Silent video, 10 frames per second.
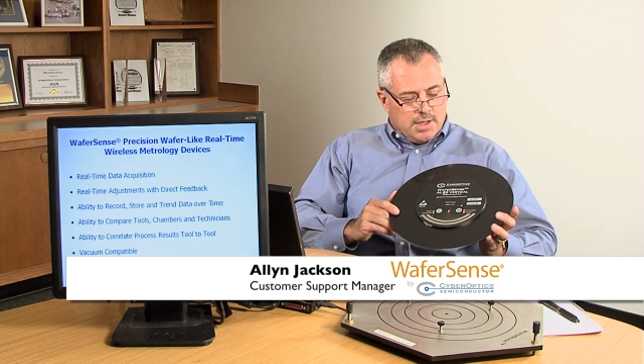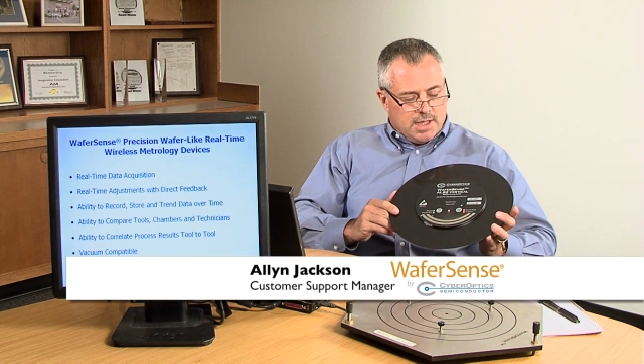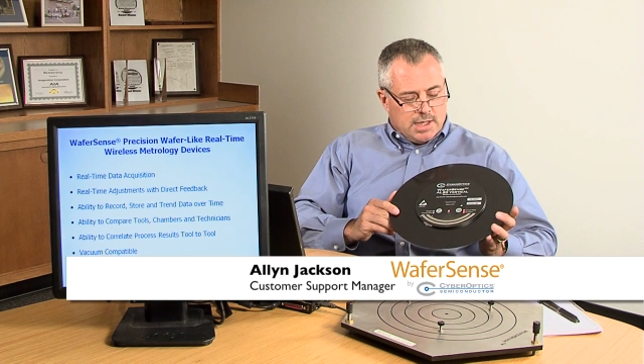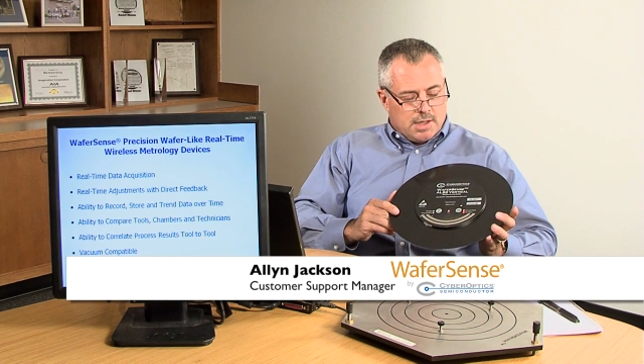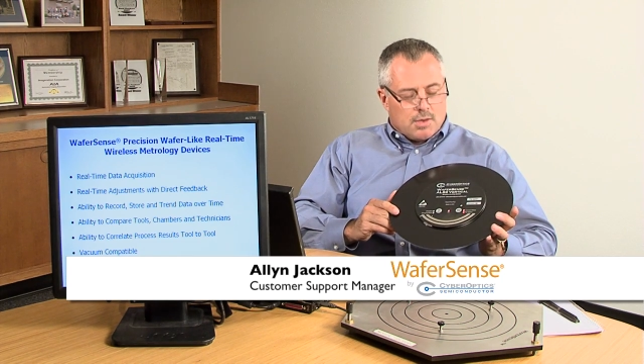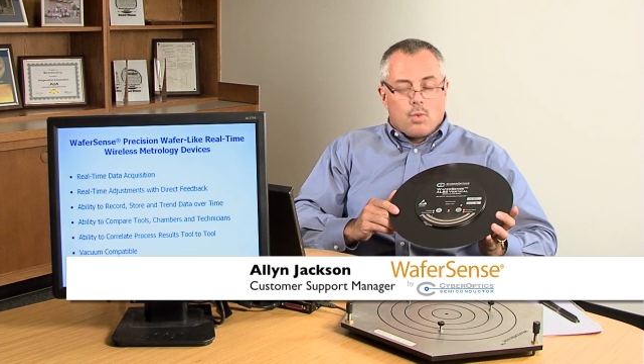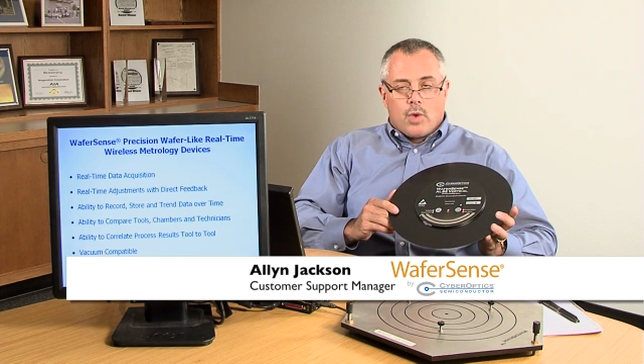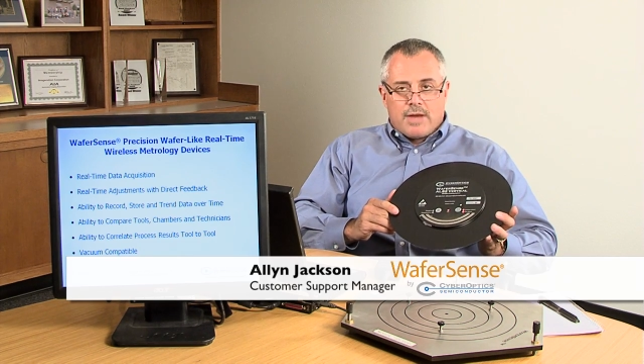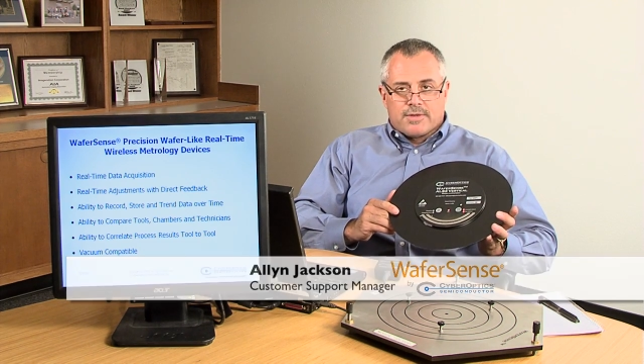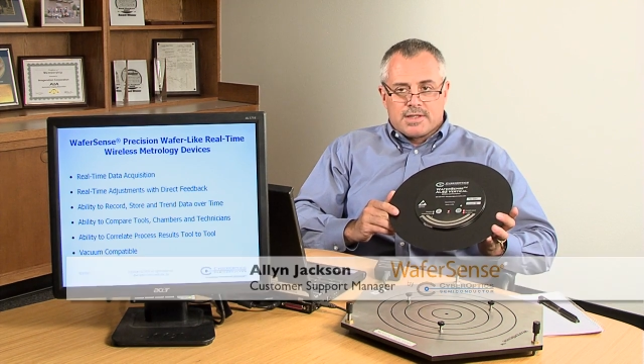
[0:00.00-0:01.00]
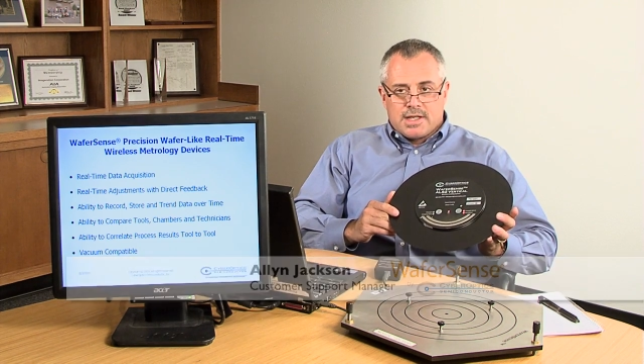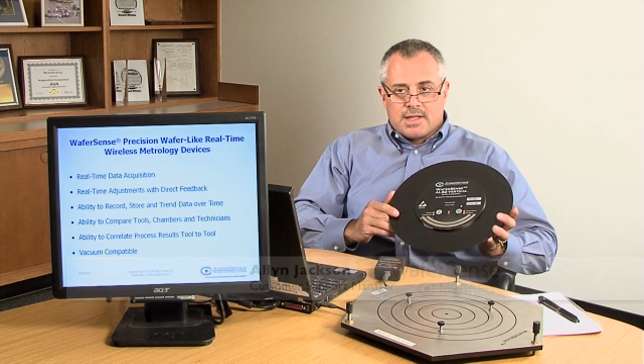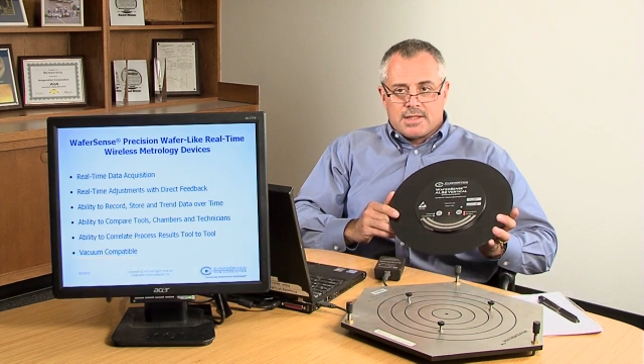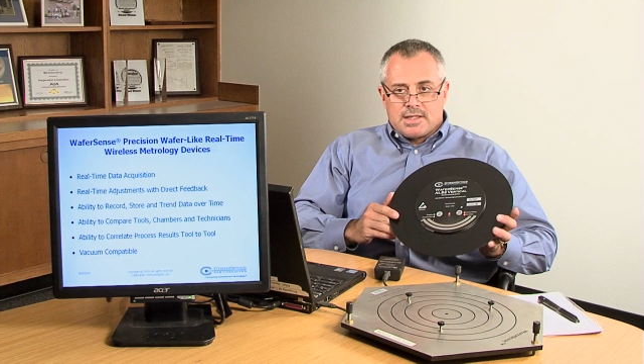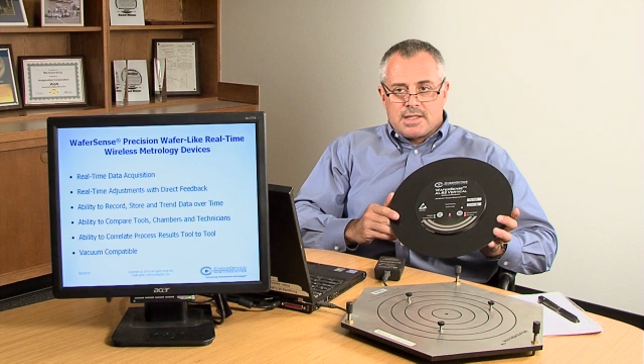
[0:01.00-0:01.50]
the
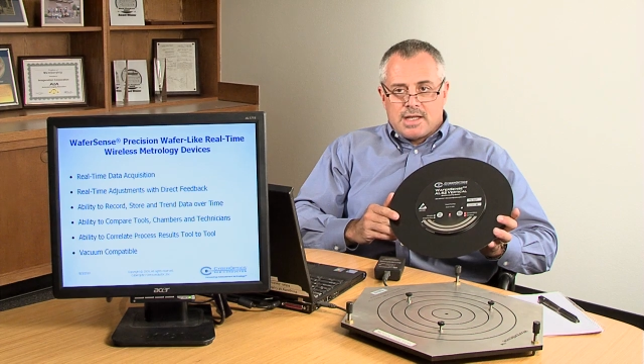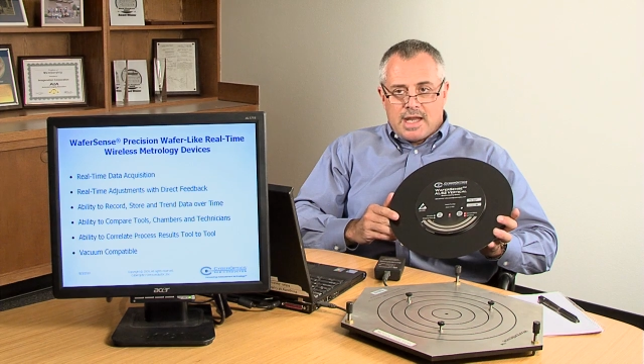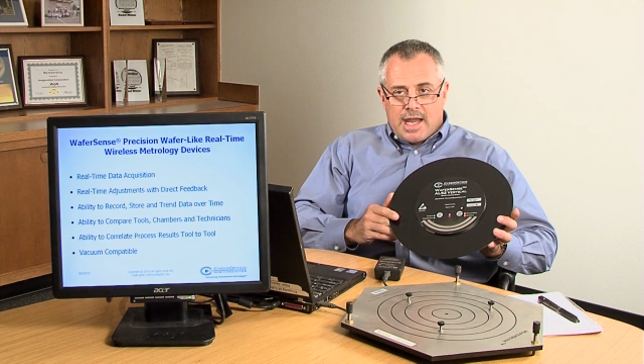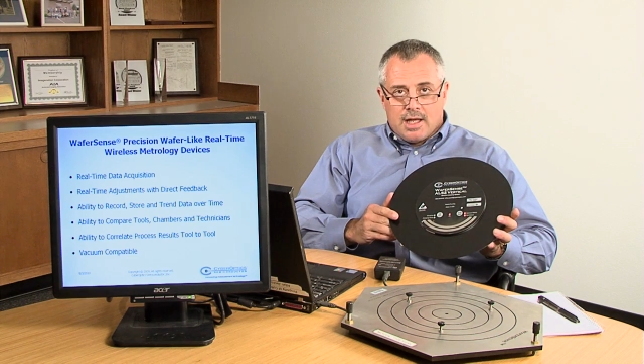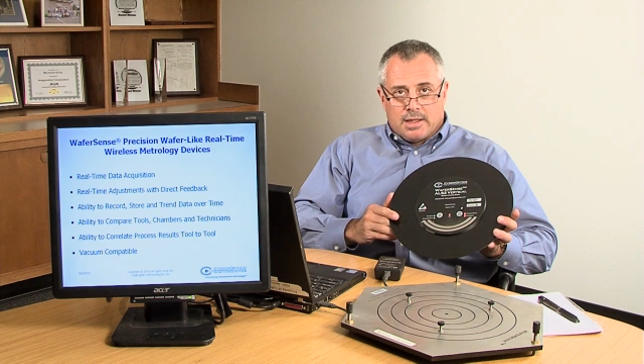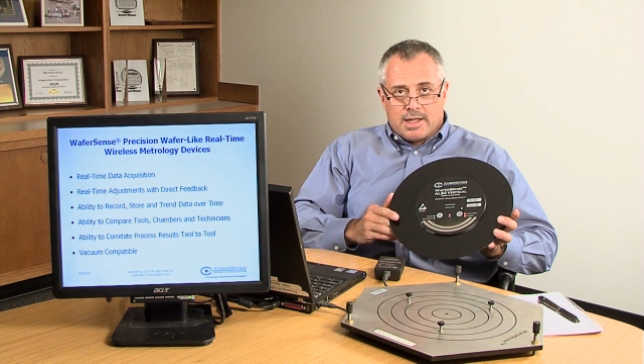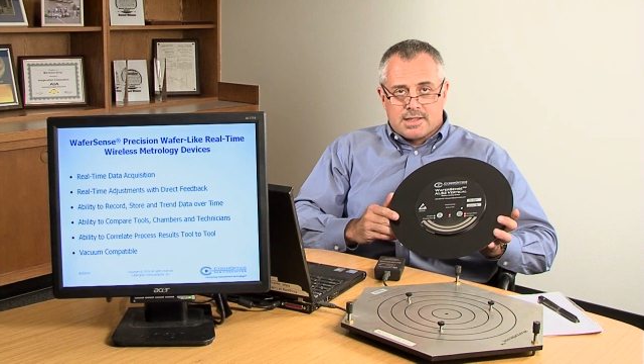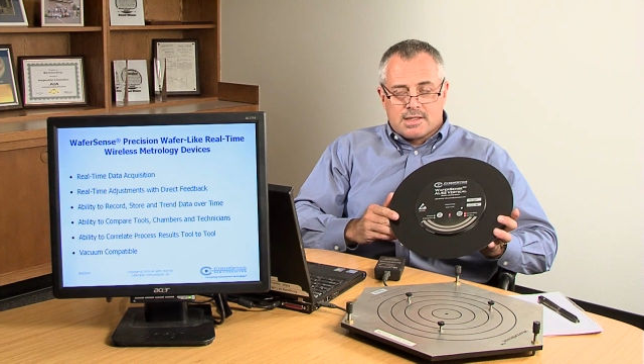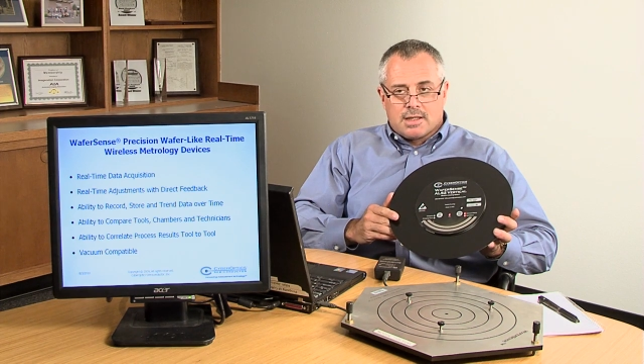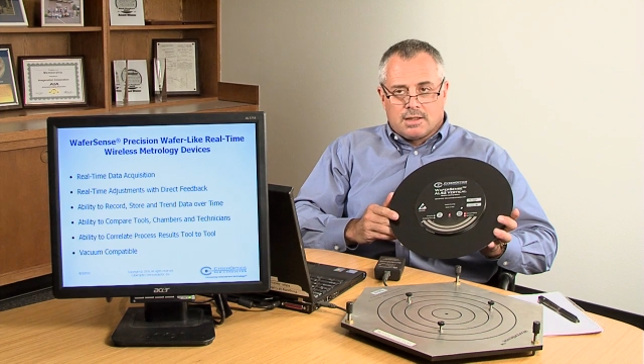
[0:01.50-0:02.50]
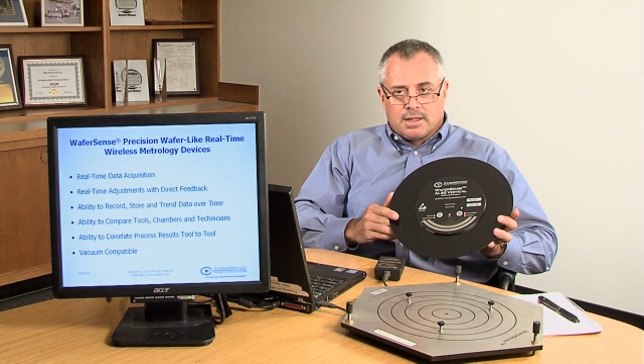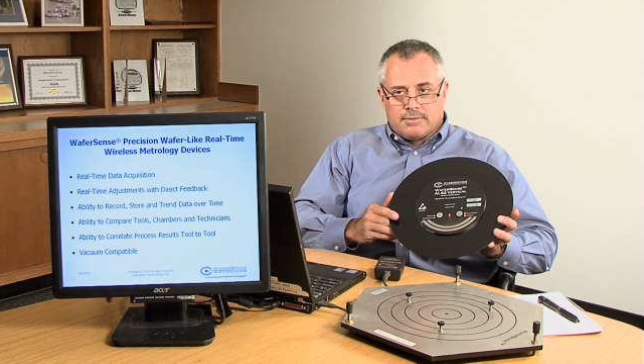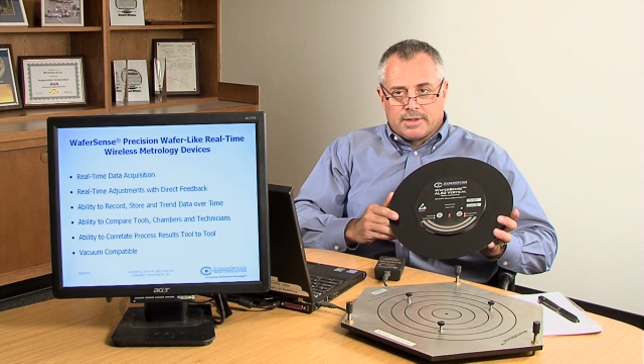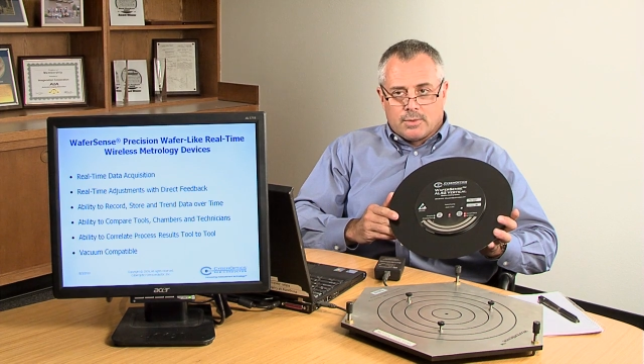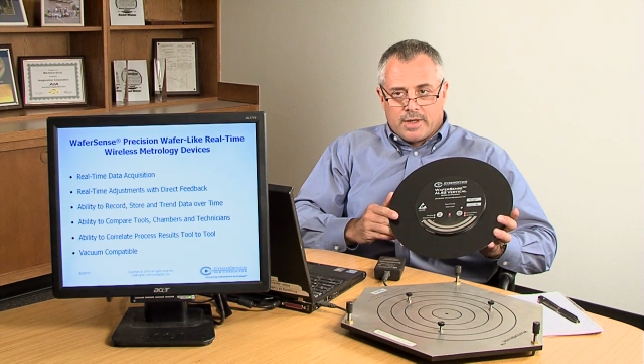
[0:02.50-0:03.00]
WaferSense A L S
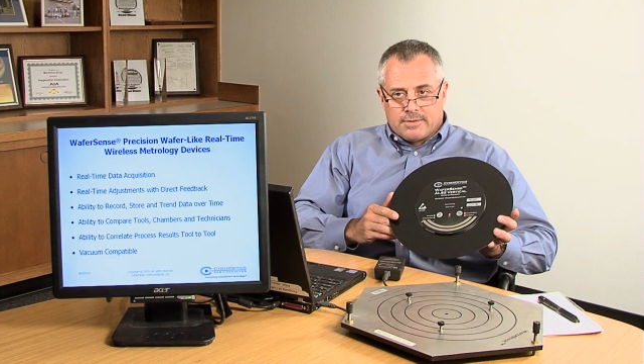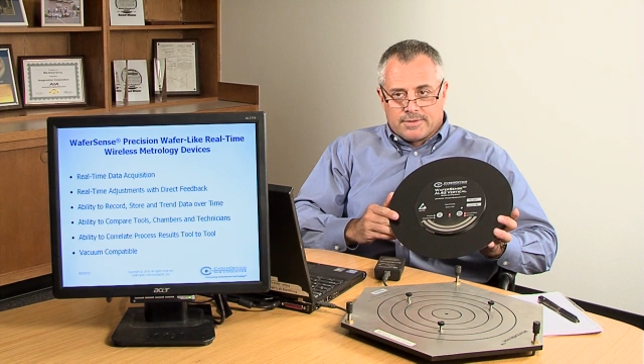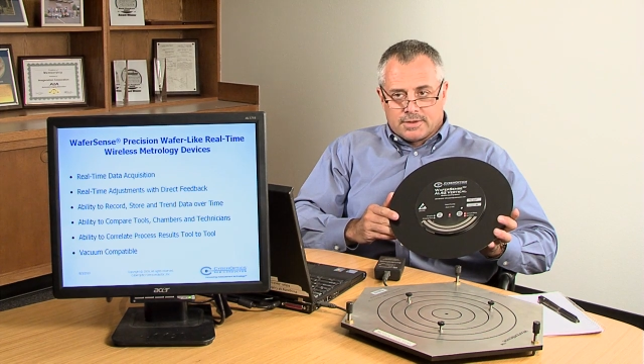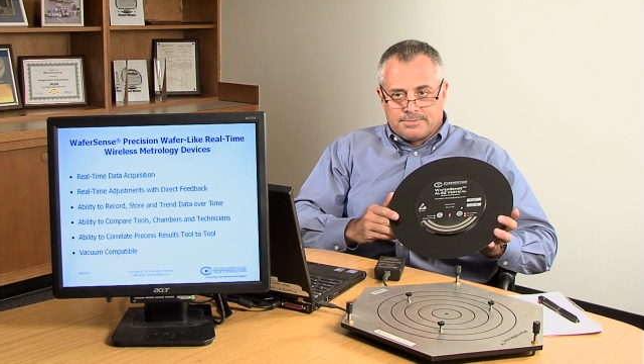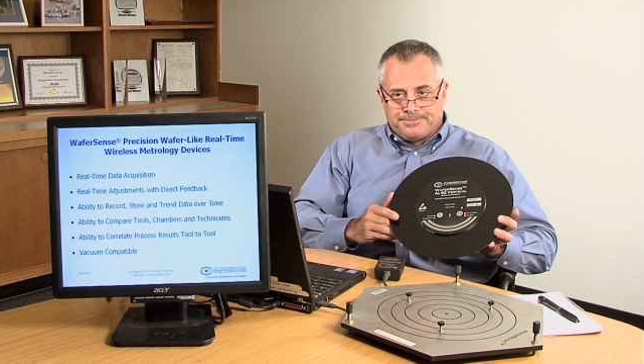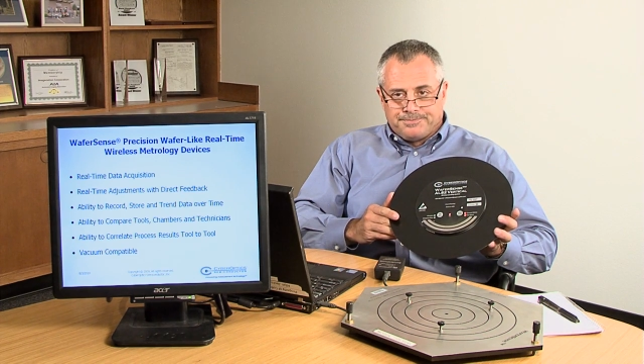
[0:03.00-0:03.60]
leveling wafer.